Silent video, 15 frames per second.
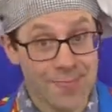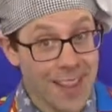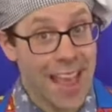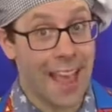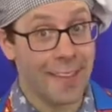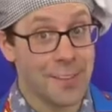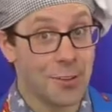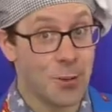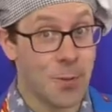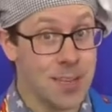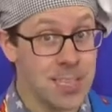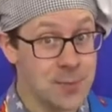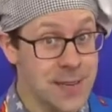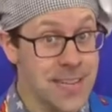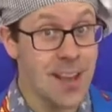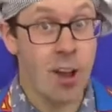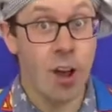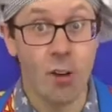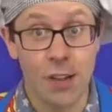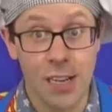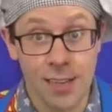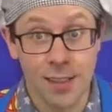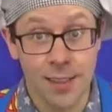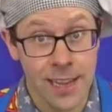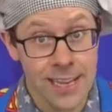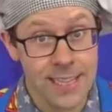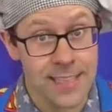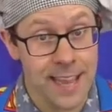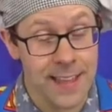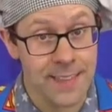And this reminds me of a little later
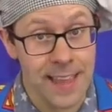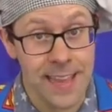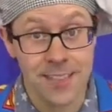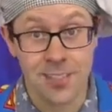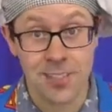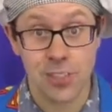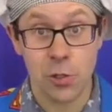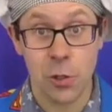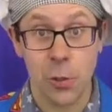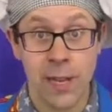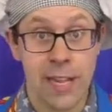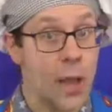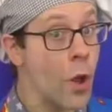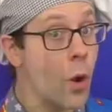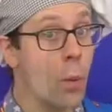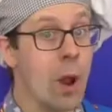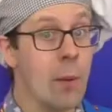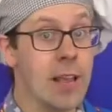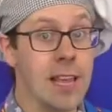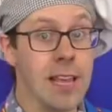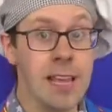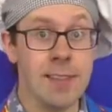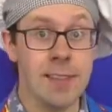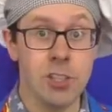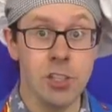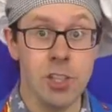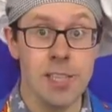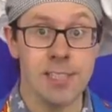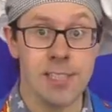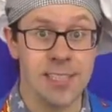in the Easter story where we hear that
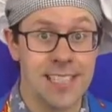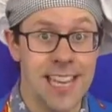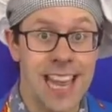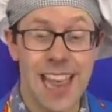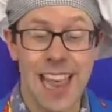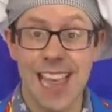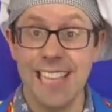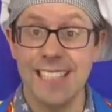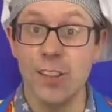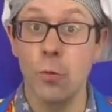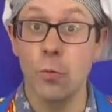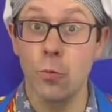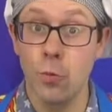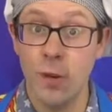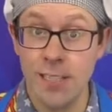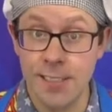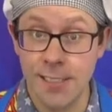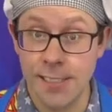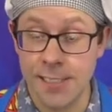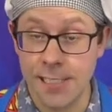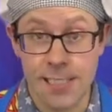Jesus is risen.